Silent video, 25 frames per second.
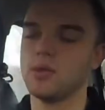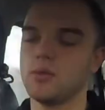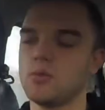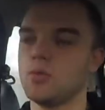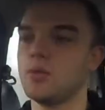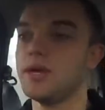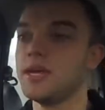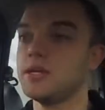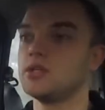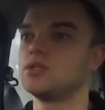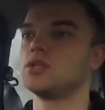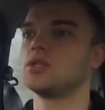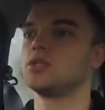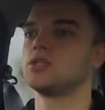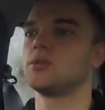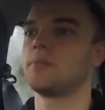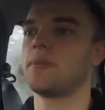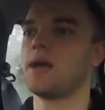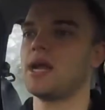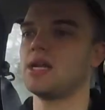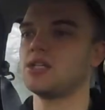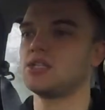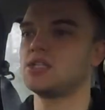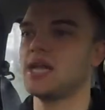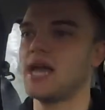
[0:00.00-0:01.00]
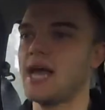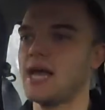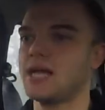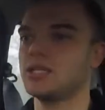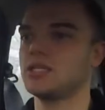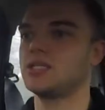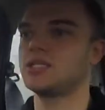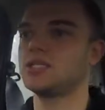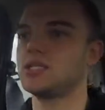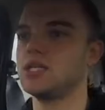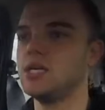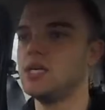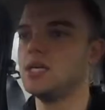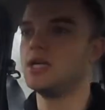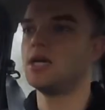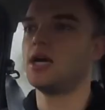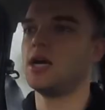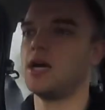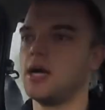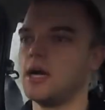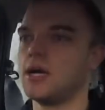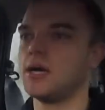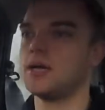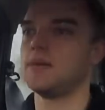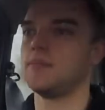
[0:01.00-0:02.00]
we took to Branch Hatch,
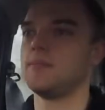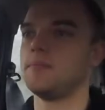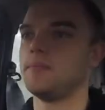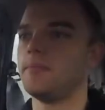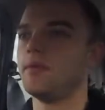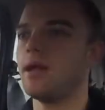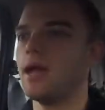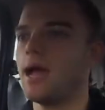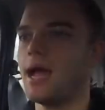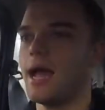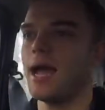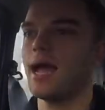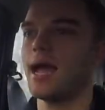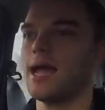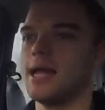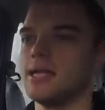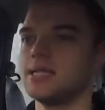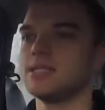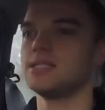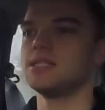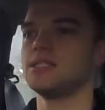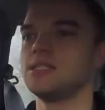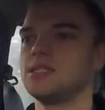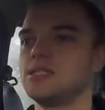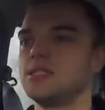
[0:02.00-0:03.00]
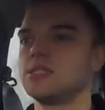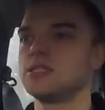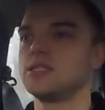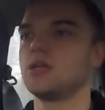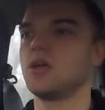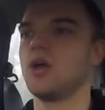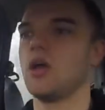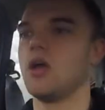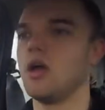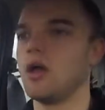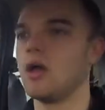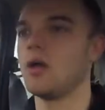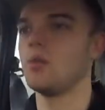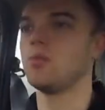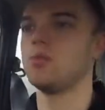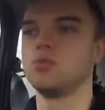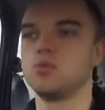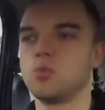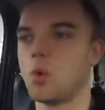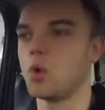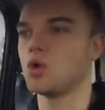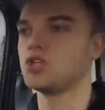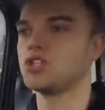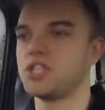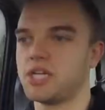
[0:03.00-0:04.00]
and I was
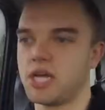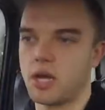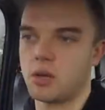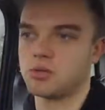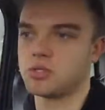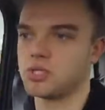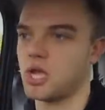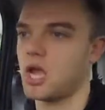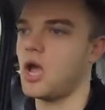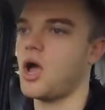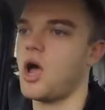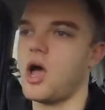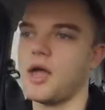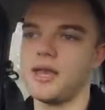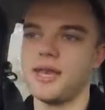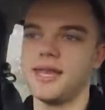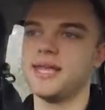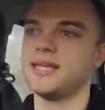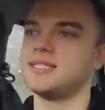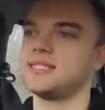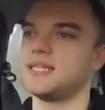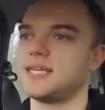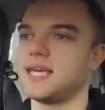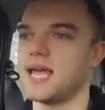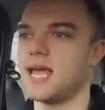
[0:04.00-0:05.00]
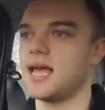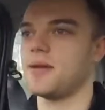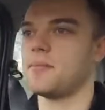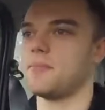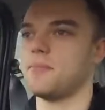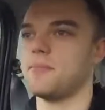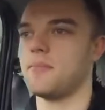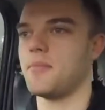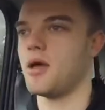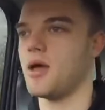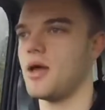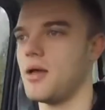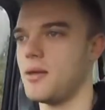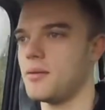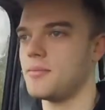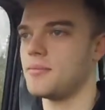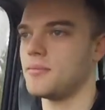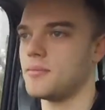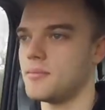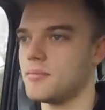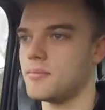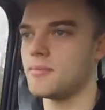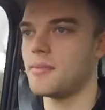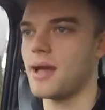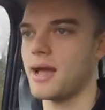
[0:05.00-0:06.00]
watching it. I was like, I need to get
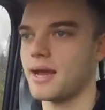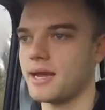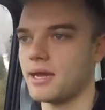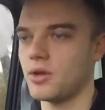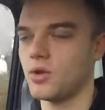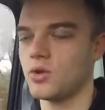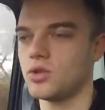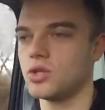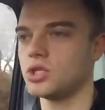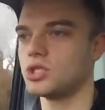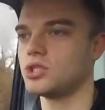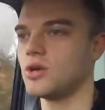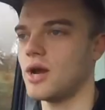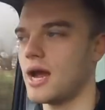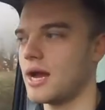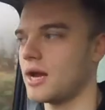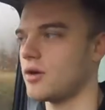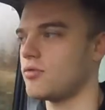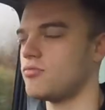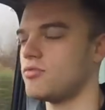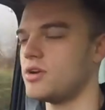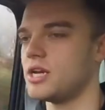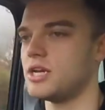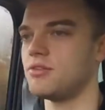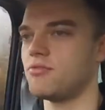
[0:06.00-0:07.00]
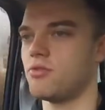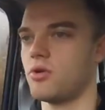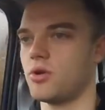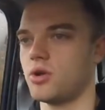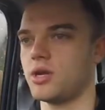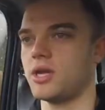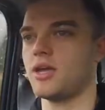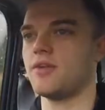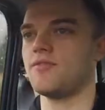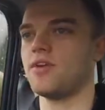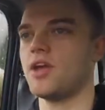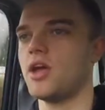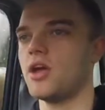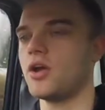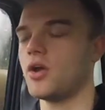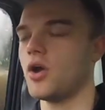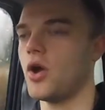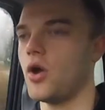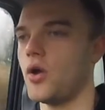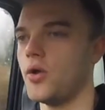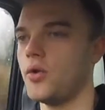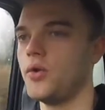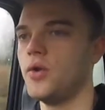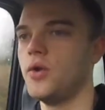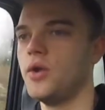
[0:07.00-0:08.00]
Maggie on the track. I really want to give it a
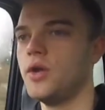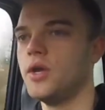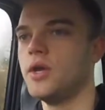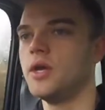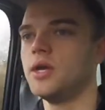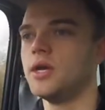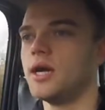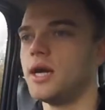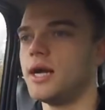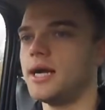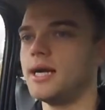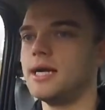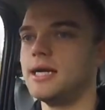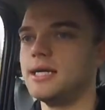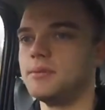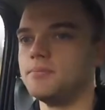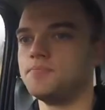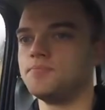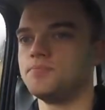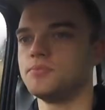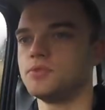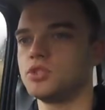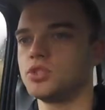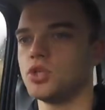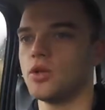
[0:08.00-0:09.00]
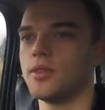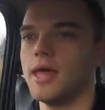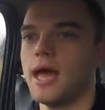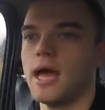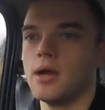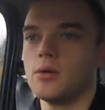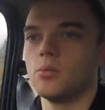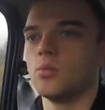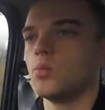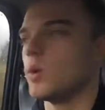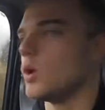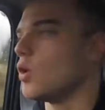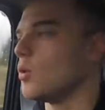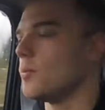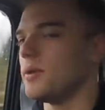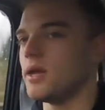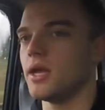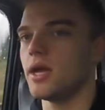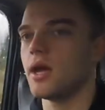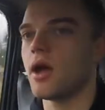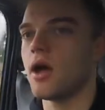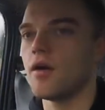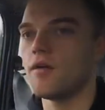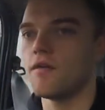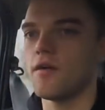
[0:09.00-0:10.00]
go. So that will
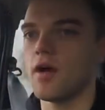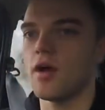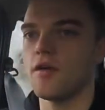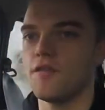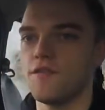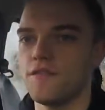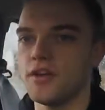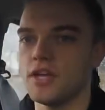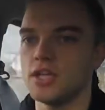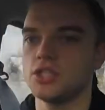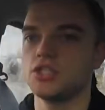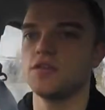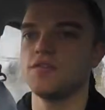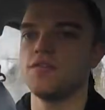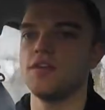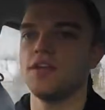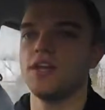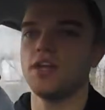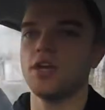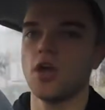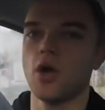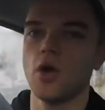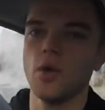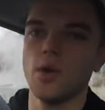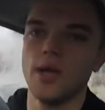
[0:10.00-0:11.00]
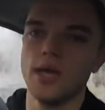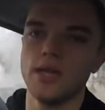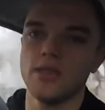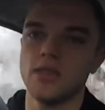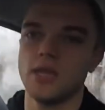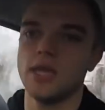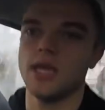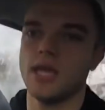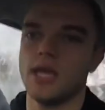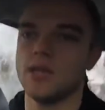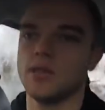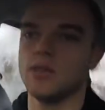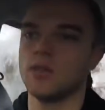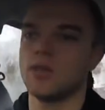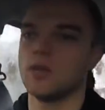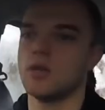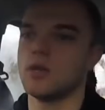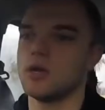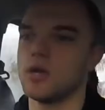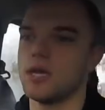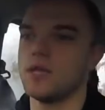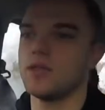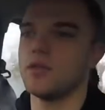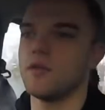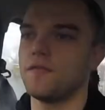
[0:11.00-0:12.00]
be a feature video
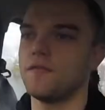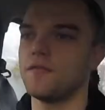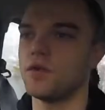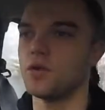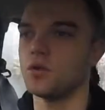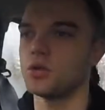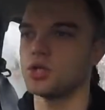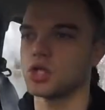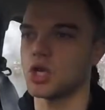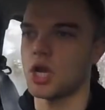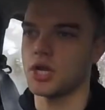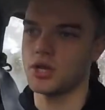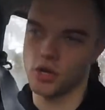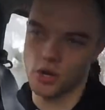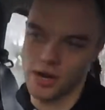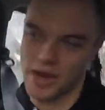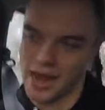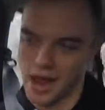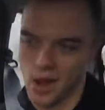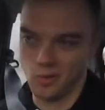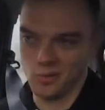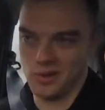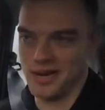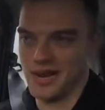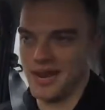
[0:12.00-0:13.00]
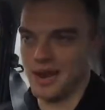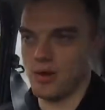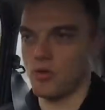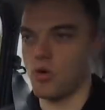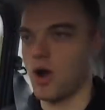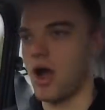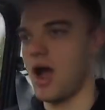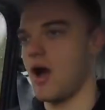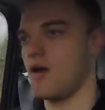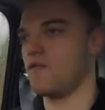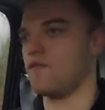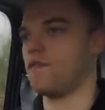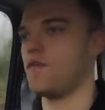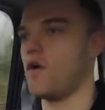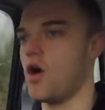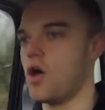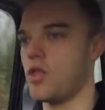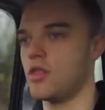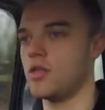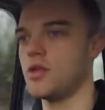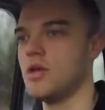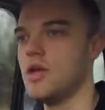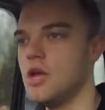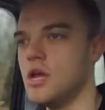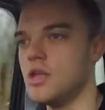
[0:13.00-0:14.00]
in the future. I don't know how near or how far
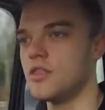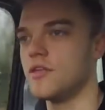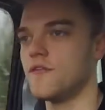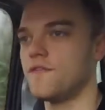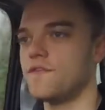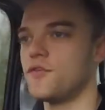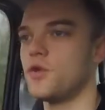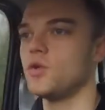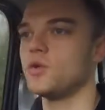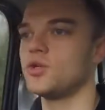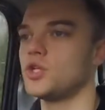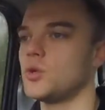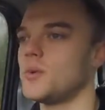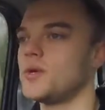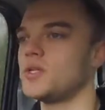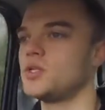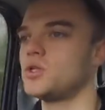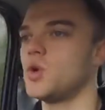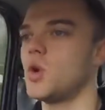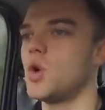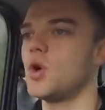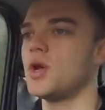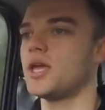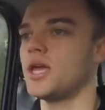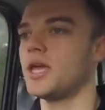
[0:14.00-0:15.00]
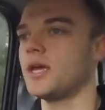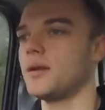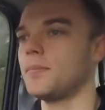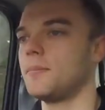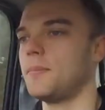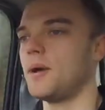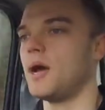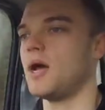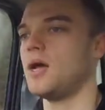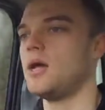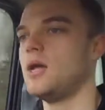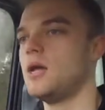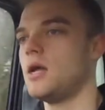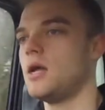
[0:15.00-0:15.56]
the future we're talking, but